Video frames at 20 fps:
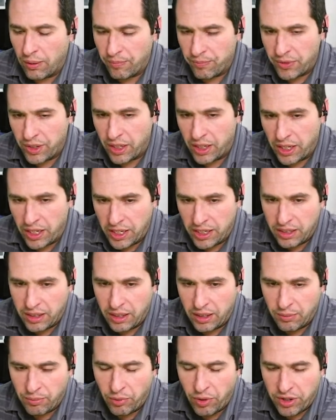um, a,
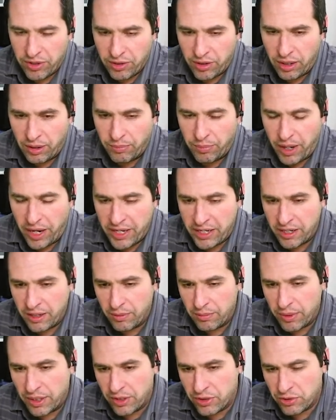uh, a,
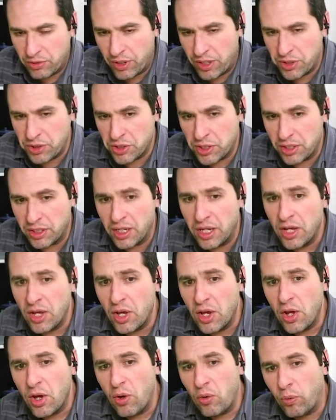Biden administration
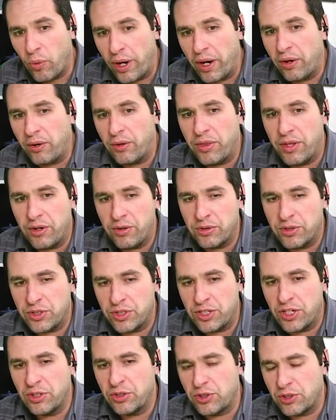where
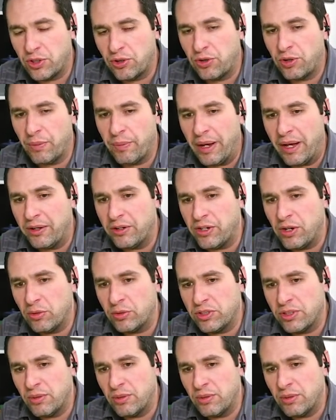there's concern about you know